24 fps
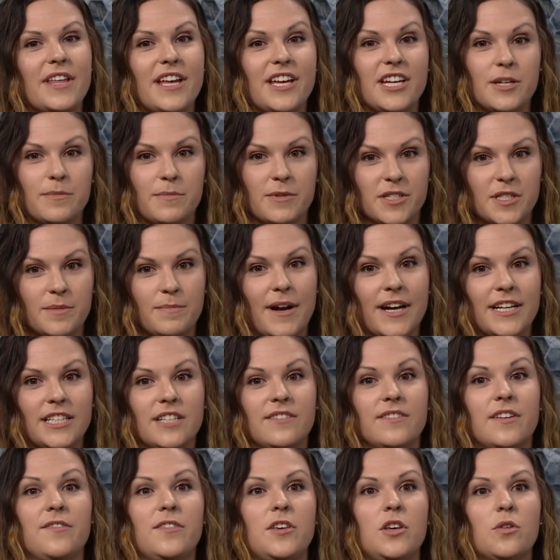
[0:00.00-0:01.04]
that into
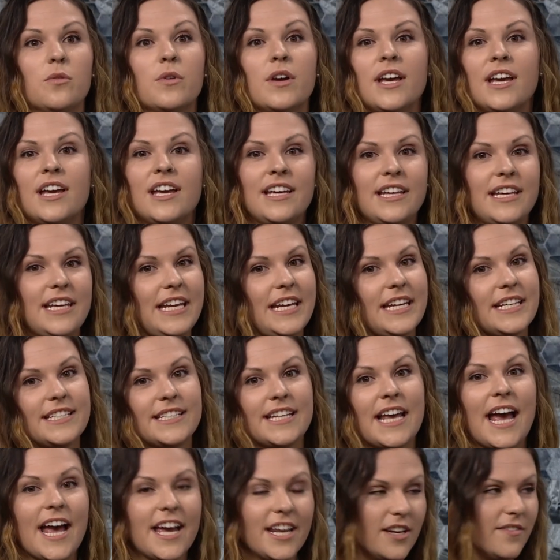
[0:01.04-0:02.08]
perspective, if you eat
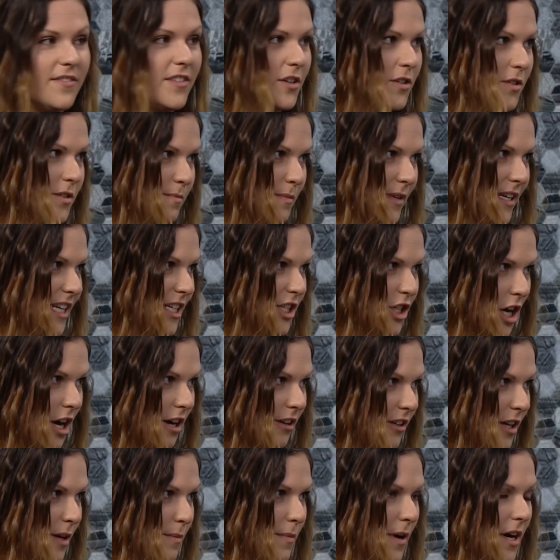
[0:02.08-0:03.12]
10 of those mini
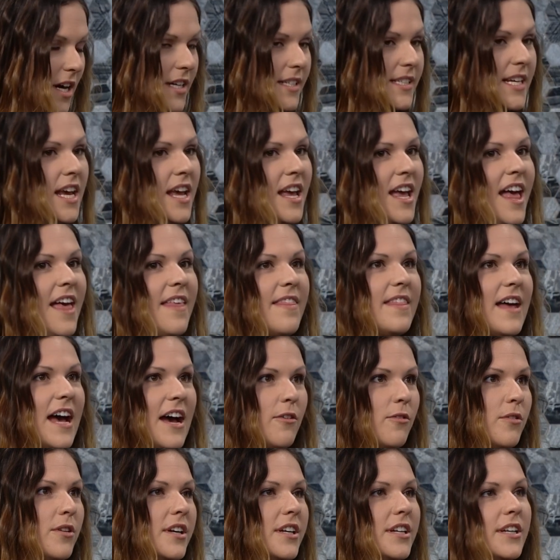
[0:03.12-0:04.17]
chocolate bars,
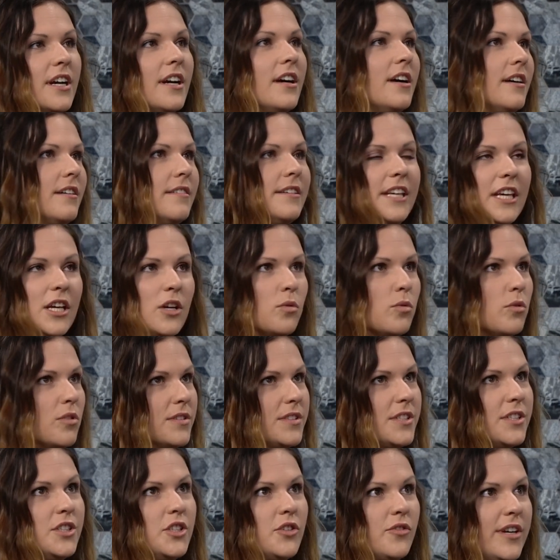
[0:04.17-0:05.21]
that would equal
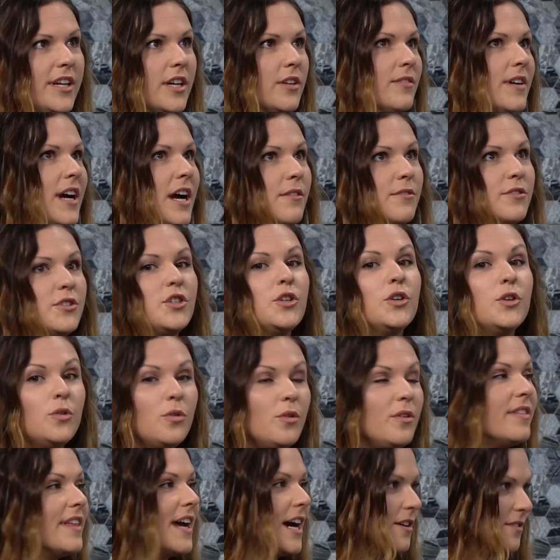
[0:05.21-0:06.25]
to doing around
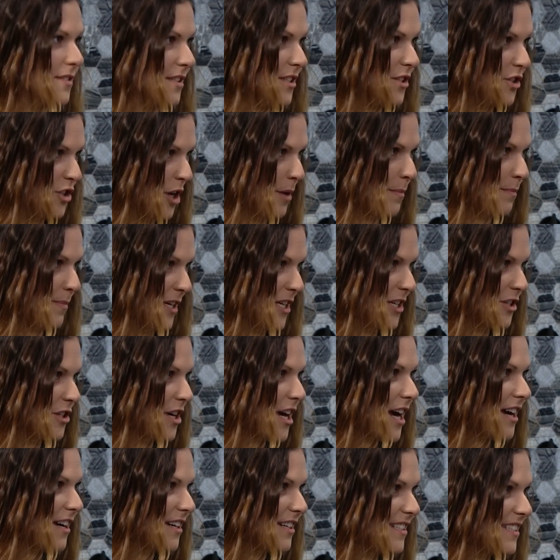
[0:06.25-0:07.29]
2,000 jumping hmm,
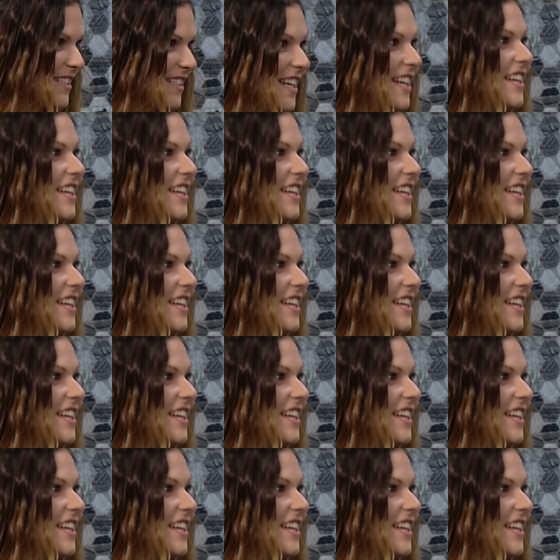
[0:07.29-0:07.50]
jacks. Mm,